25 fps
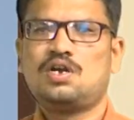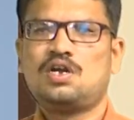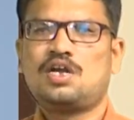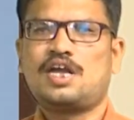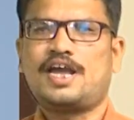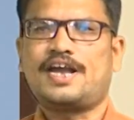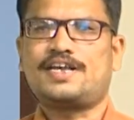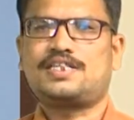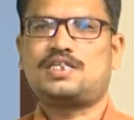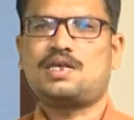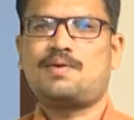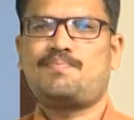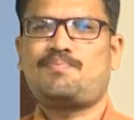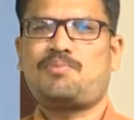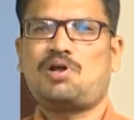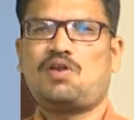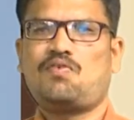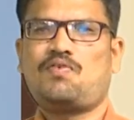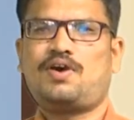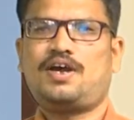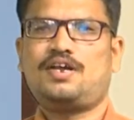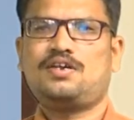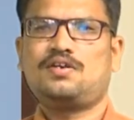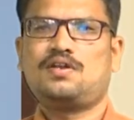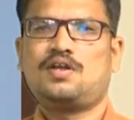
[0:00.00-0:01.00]
Example
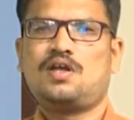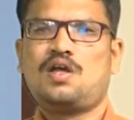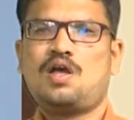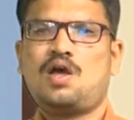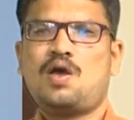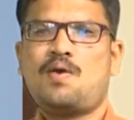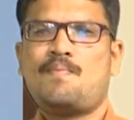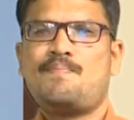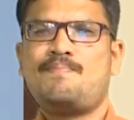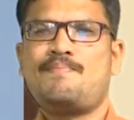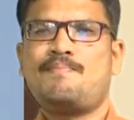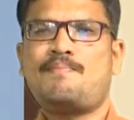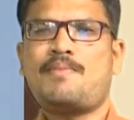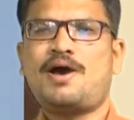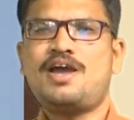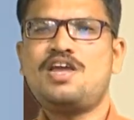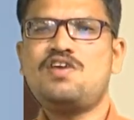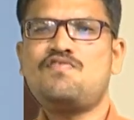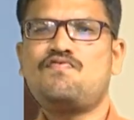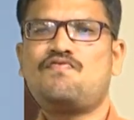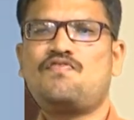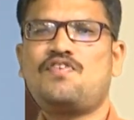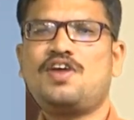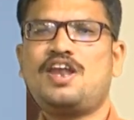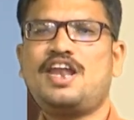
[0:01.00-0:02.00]
1, my
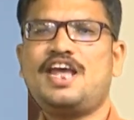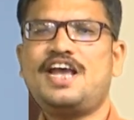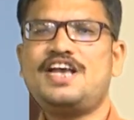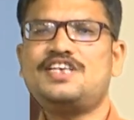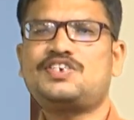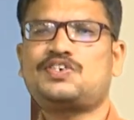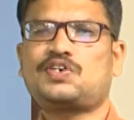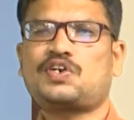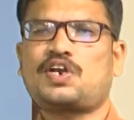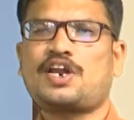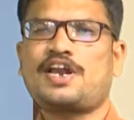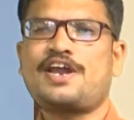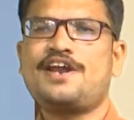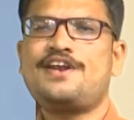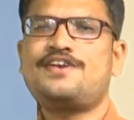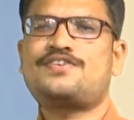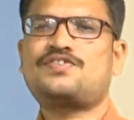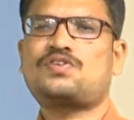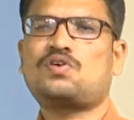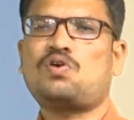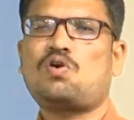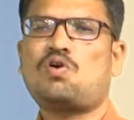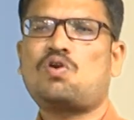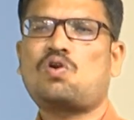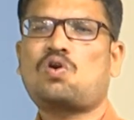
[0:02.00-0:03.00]
village streets
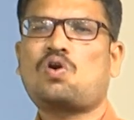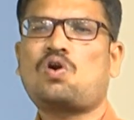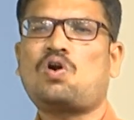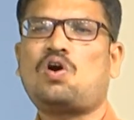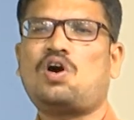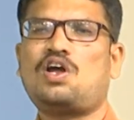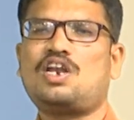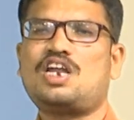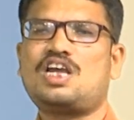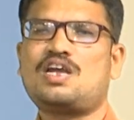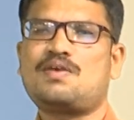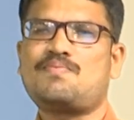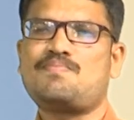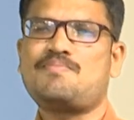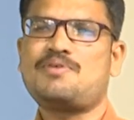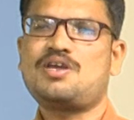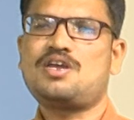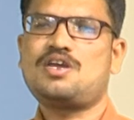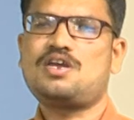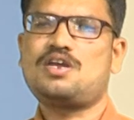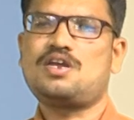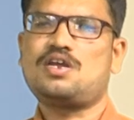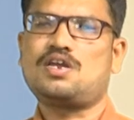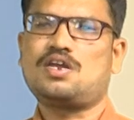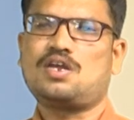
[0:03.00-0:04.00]
are calling
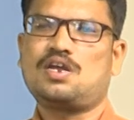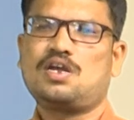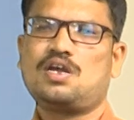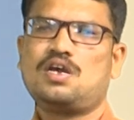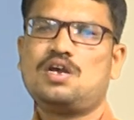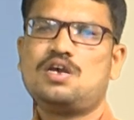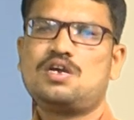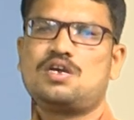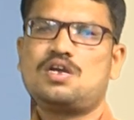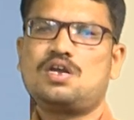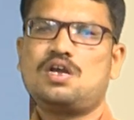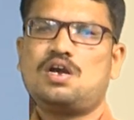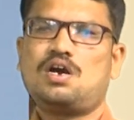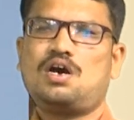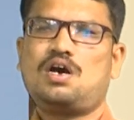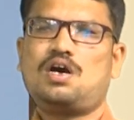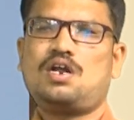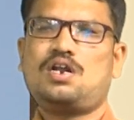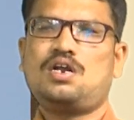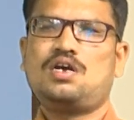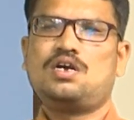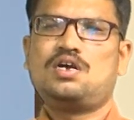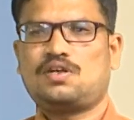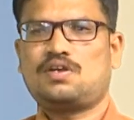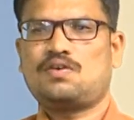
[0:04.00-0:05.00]
me. Here,
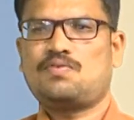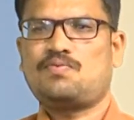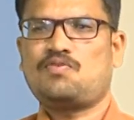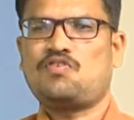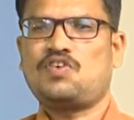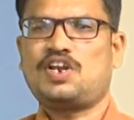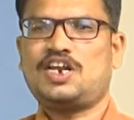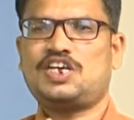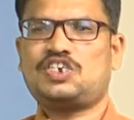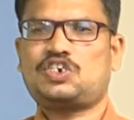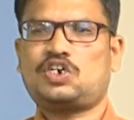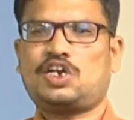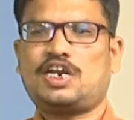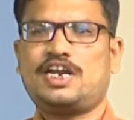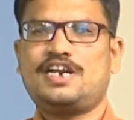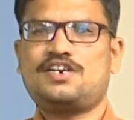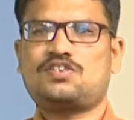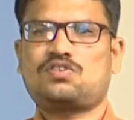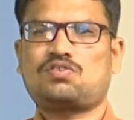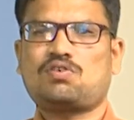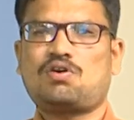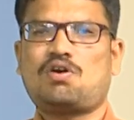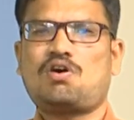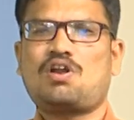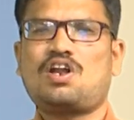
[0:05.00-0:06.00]
village streets
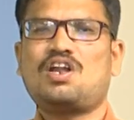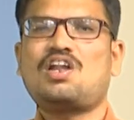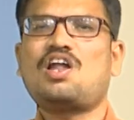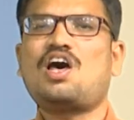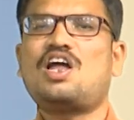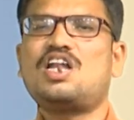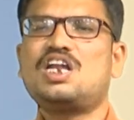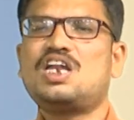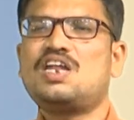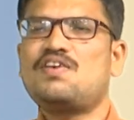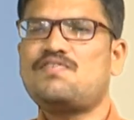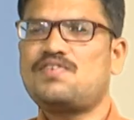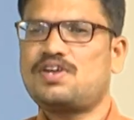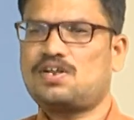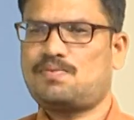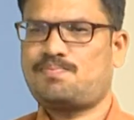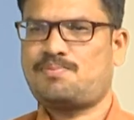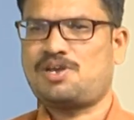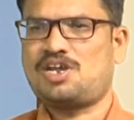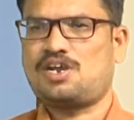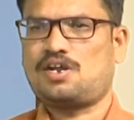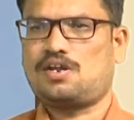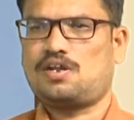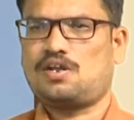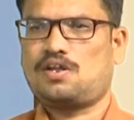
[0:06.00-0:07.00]
are non-living
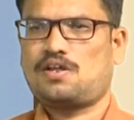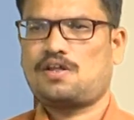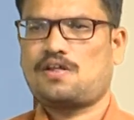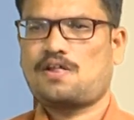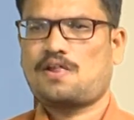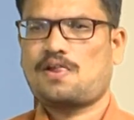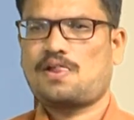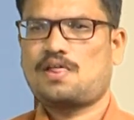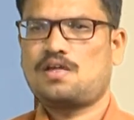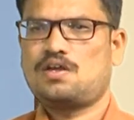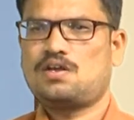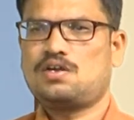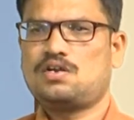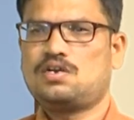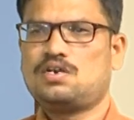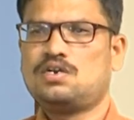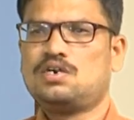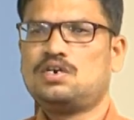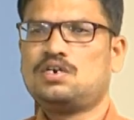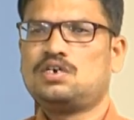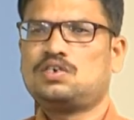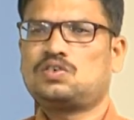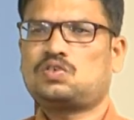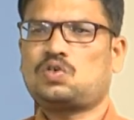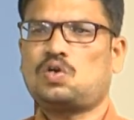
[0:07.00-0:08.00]
being.
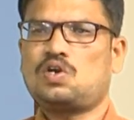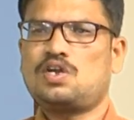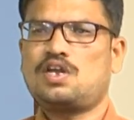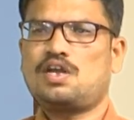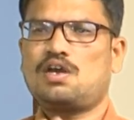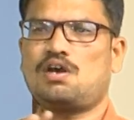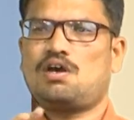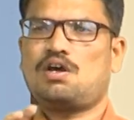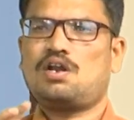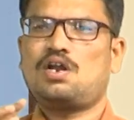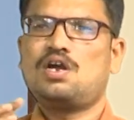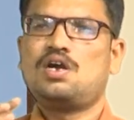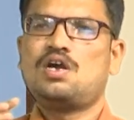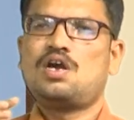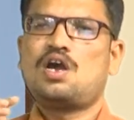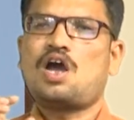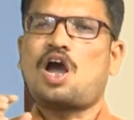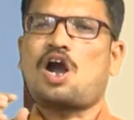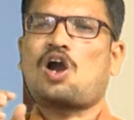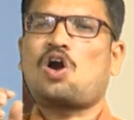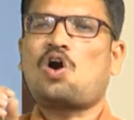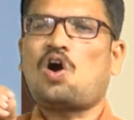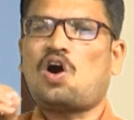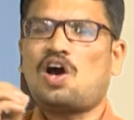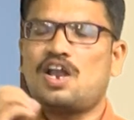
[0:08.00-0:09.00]
So, here
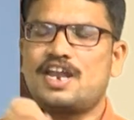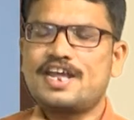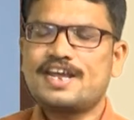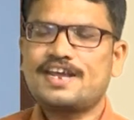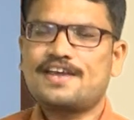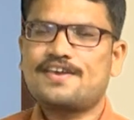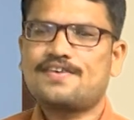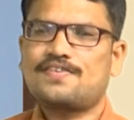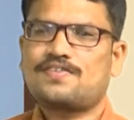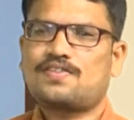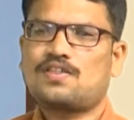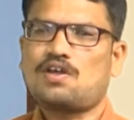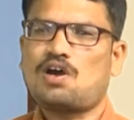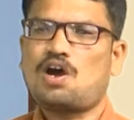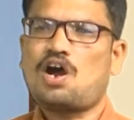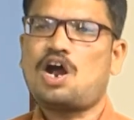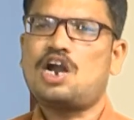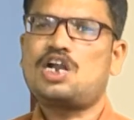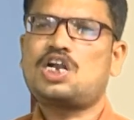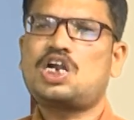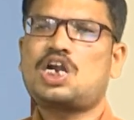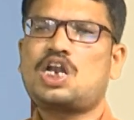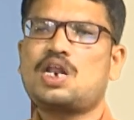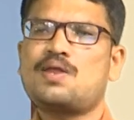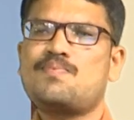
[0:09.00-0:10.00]
calling is the
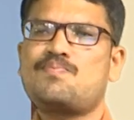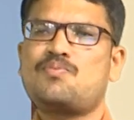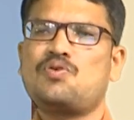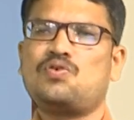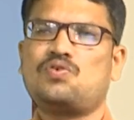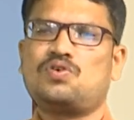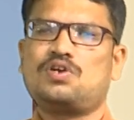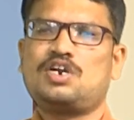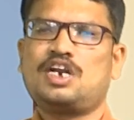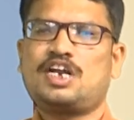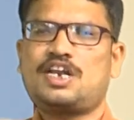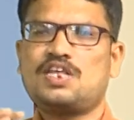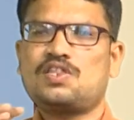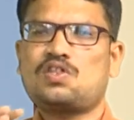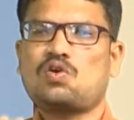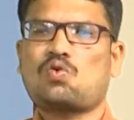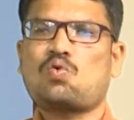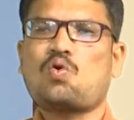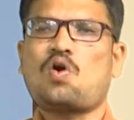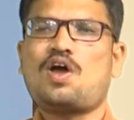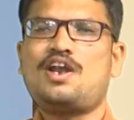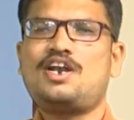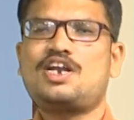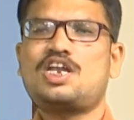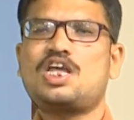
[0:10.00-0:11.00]
attribute, it is the
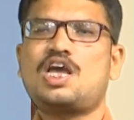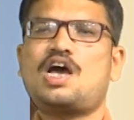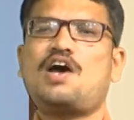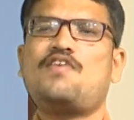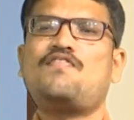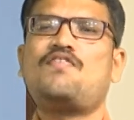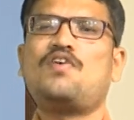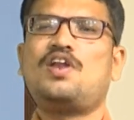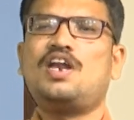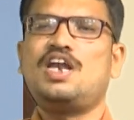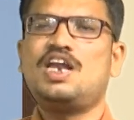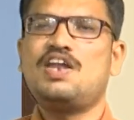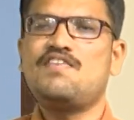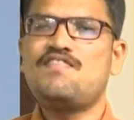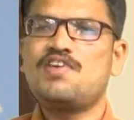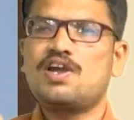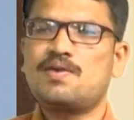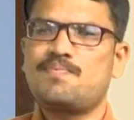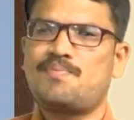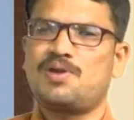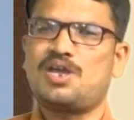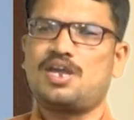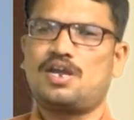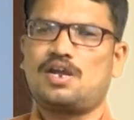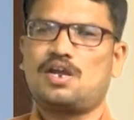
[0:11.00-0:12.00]
quality of living
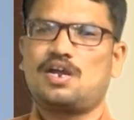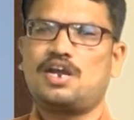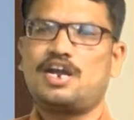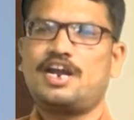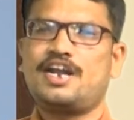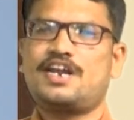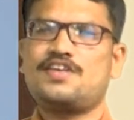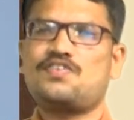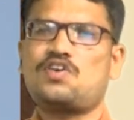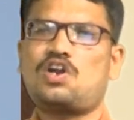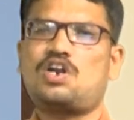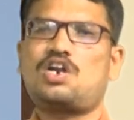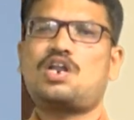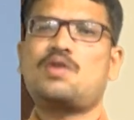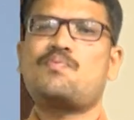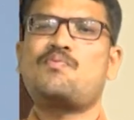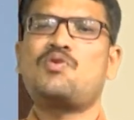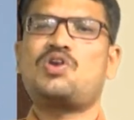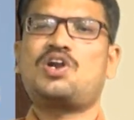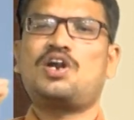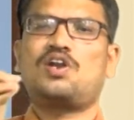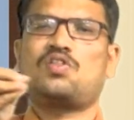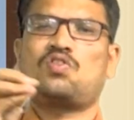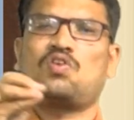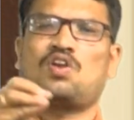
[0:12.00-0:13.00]
being, it is
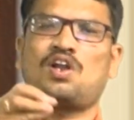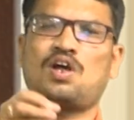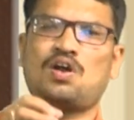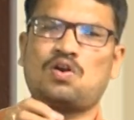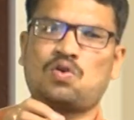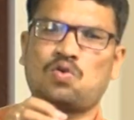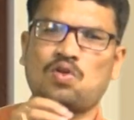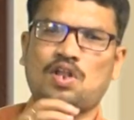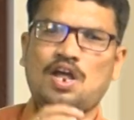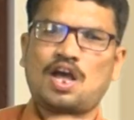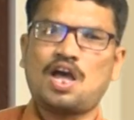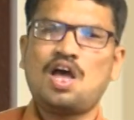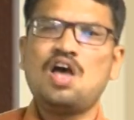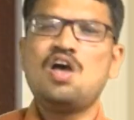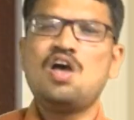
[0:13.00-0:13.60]
attributed to the